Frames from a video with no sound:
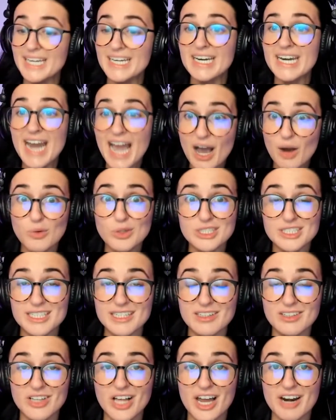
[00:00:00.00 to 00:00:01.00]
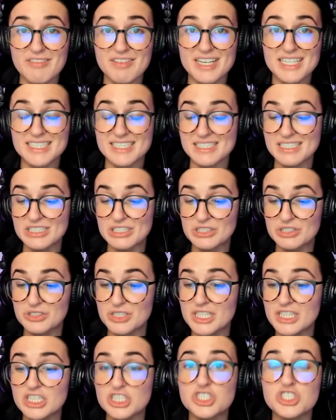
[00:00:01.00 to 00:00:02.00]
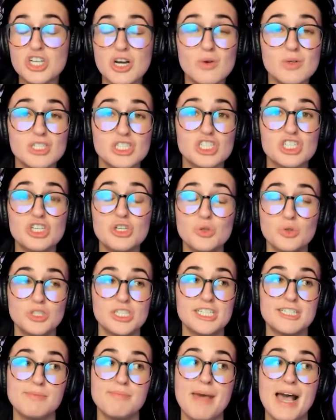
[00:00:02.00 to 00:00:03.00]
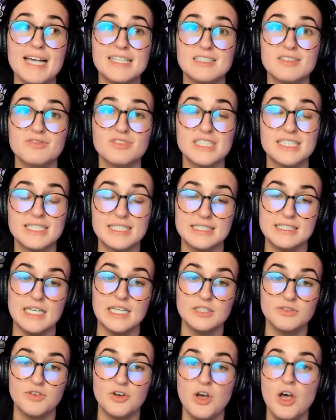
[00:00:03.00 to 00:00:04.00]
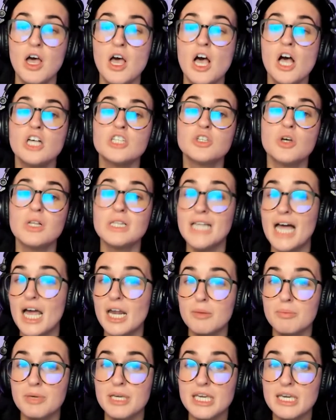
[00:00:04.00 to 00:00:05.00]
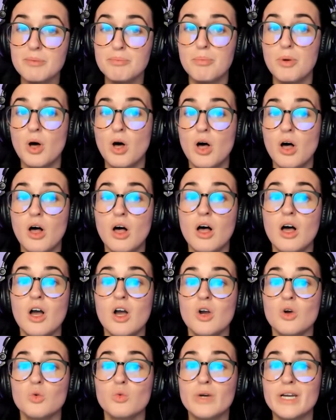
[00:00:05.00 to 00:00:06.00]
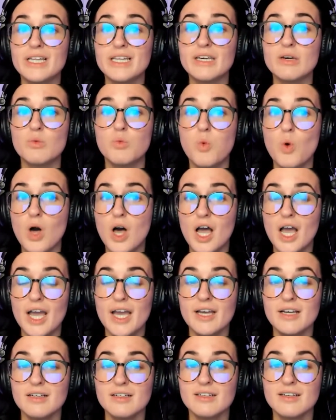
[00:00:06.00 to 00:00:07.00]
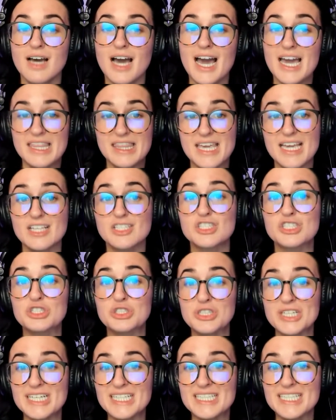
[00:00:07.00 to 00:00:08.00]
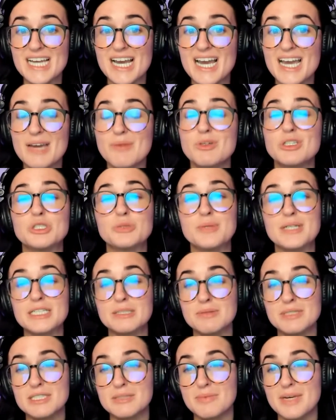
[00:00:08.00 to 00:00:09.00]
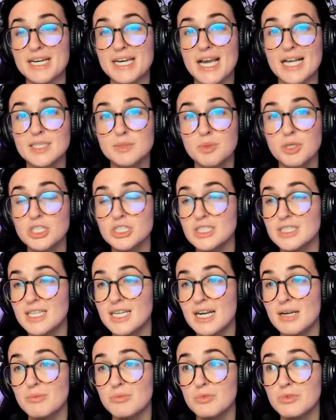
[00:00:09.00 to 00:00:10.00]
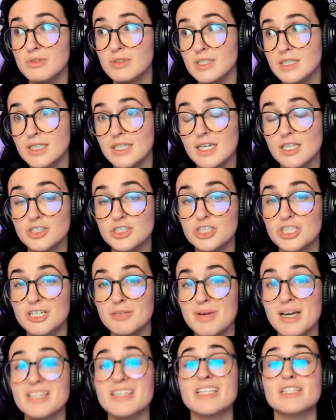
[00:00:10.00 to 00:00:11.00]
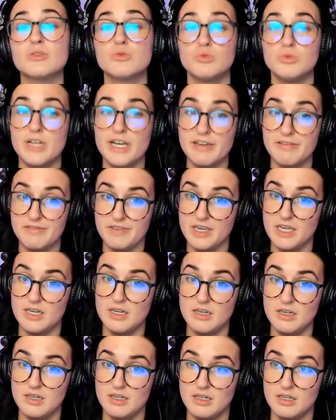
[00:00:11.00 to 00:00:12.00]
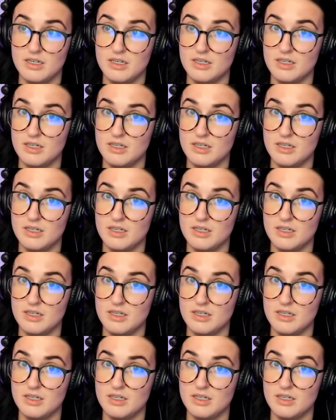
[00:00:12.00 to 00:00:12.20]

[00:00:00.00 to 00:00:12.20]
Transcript: And now we're seeing a lot of it in season three. The show is huge, it's massively successful. So, a lot of people really want I think screen time, which brings me to my next person that I'm really unsure about, that's Raven.